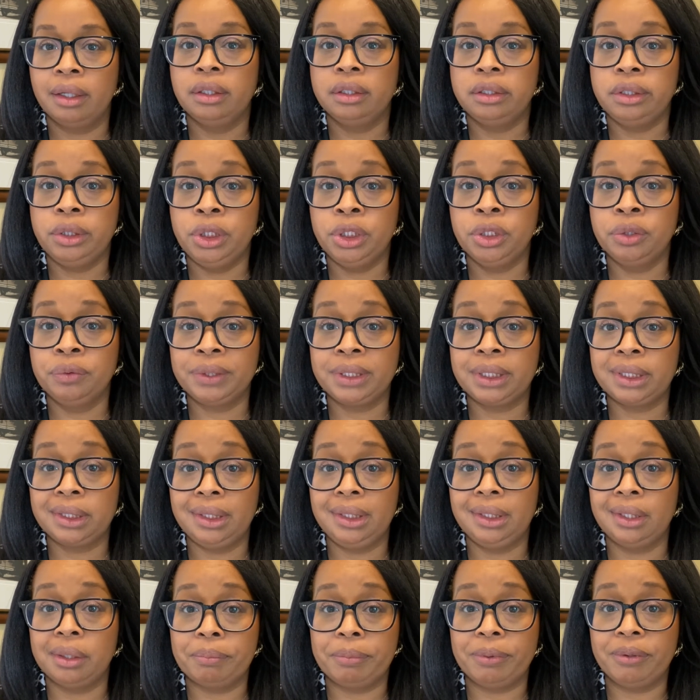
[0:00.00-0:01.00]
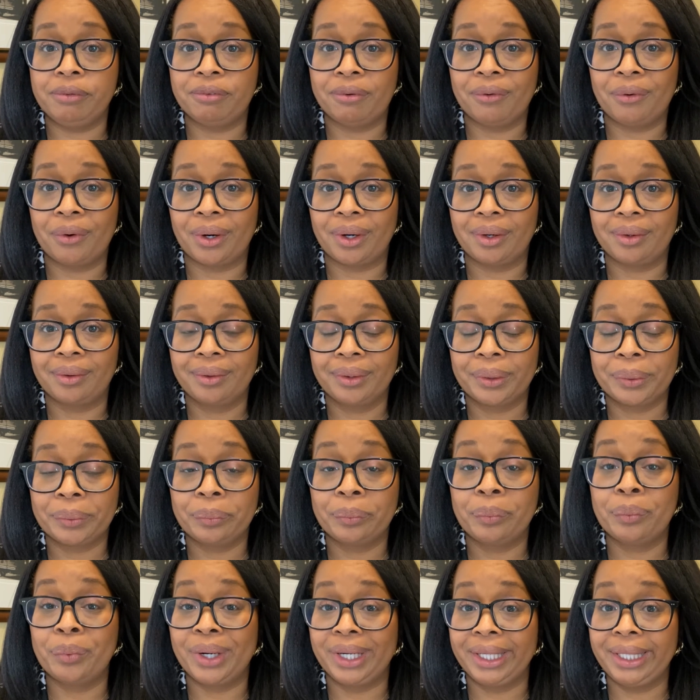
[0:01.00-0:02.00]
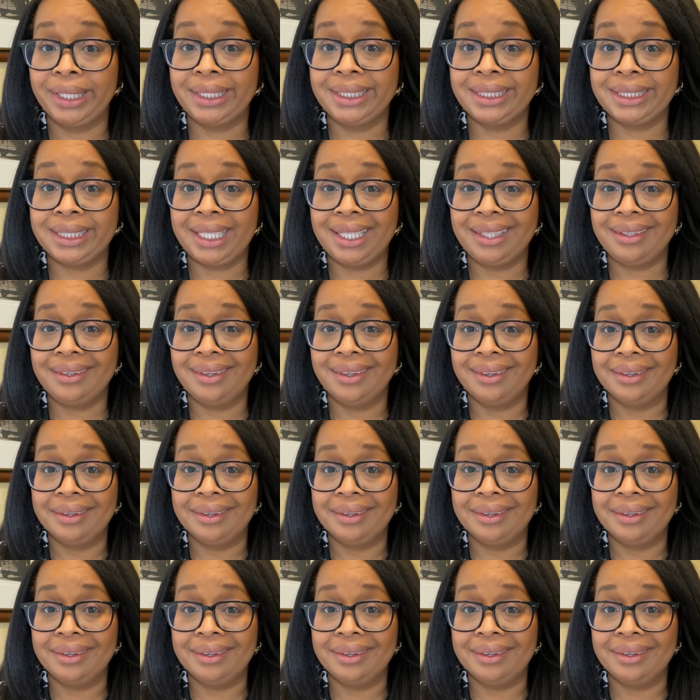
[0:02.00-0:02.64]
you've seen it before. What is it?